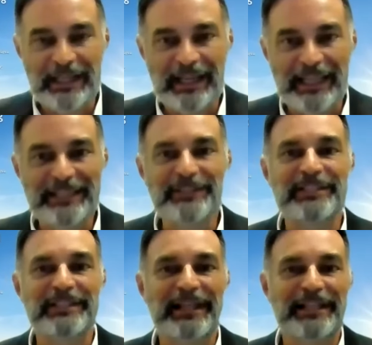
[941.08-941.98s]
it looks
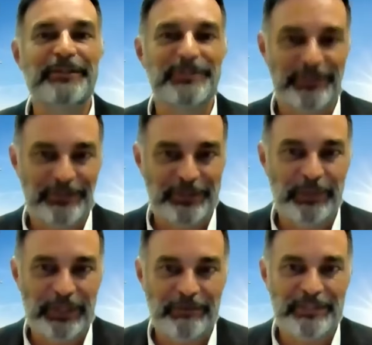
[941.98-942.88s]
a lot closer to
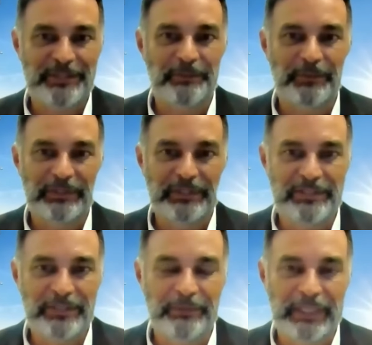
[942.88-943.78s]
what the rest of the world is
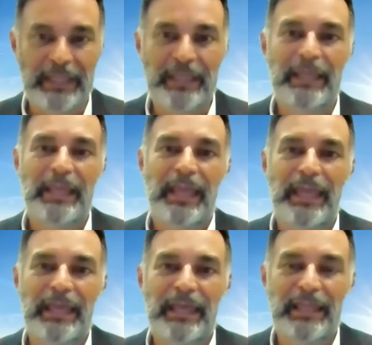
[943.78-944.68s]
doing.
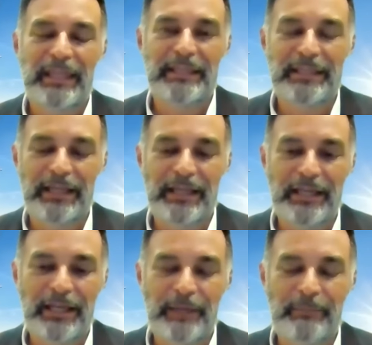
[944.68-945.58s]
And
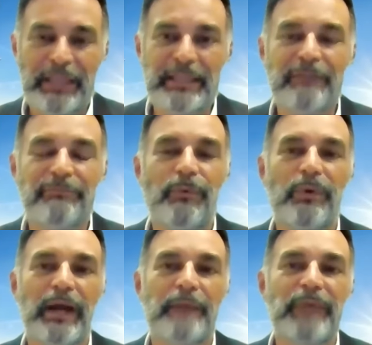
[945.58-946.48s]

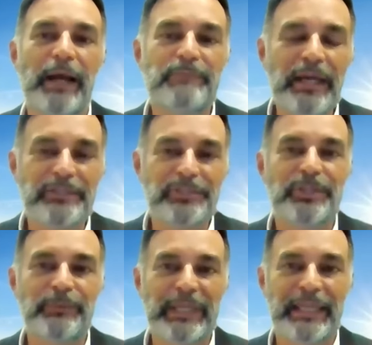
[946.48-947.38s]
therefore, I'm not
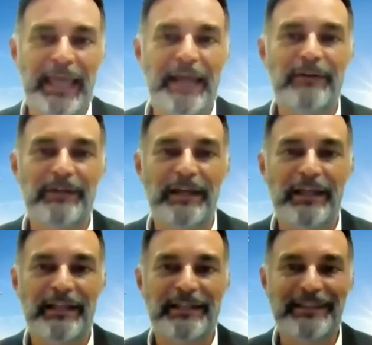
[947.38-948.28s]
sure we can count
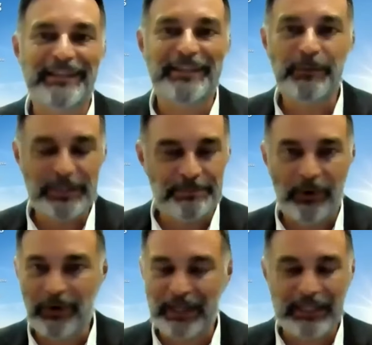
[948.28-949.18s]
on the U.S.
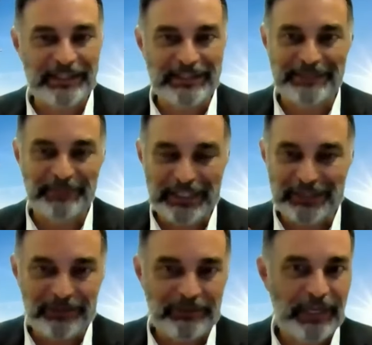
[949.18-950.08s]
market as being
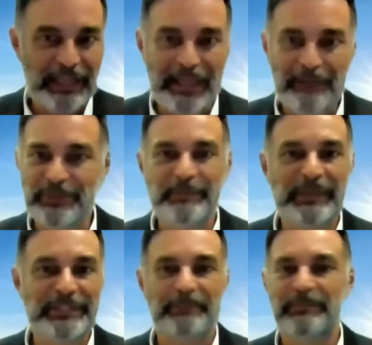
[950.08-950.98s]
driven by that, which
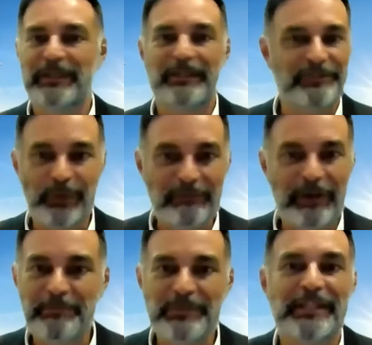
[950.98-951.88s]
makes up like
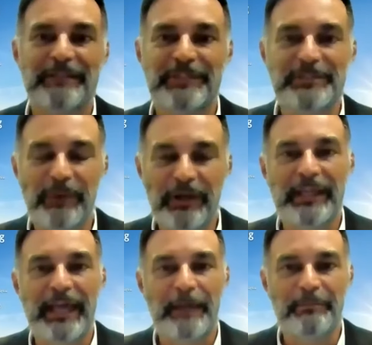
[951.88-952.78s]
25% of its
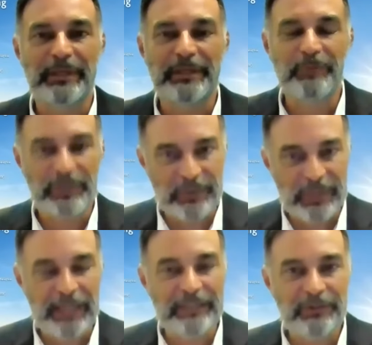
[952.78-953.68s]
market cap anymore. So
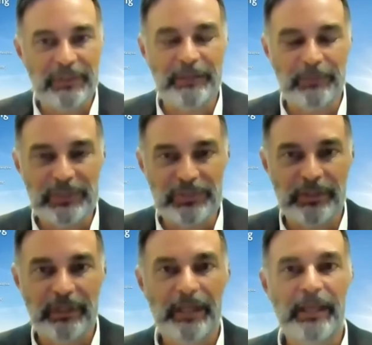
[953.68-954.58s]
I do think we
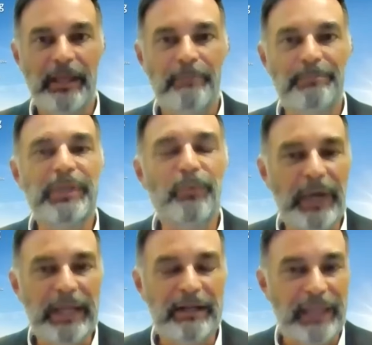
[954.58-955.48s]
should be
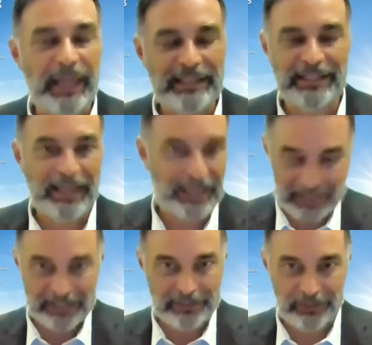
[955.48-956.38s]
aware that I
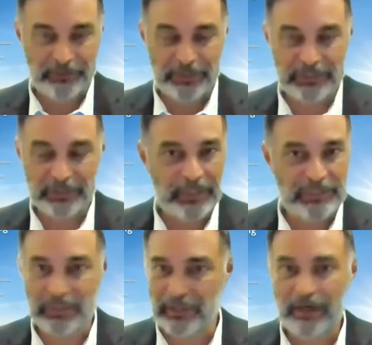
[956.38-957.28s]
think to your original
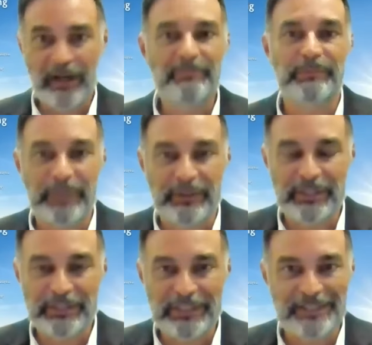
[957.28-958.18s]
question, there have been
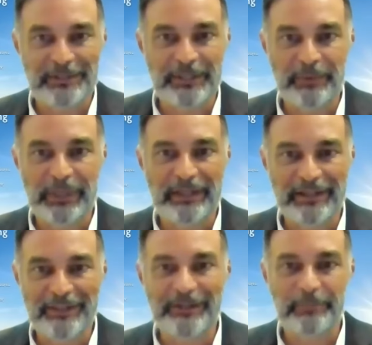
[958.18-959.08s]
periods of history where
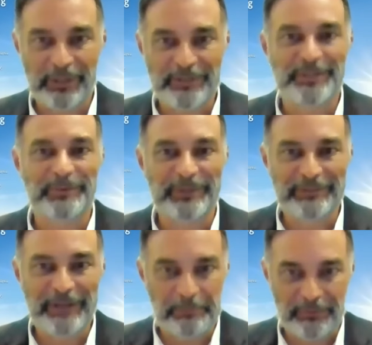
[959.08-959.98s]
other parts of the world
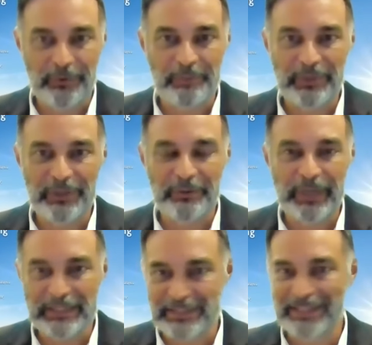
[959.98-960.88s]
have outperformed the
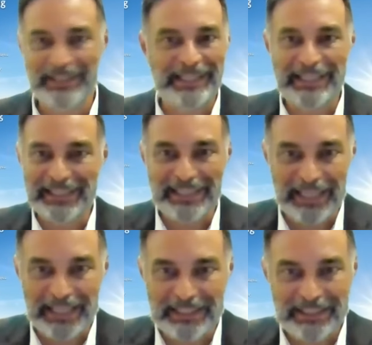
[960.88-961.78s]
U.S. and in the
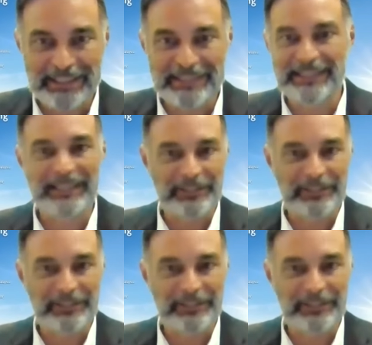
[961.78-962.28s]
90s and the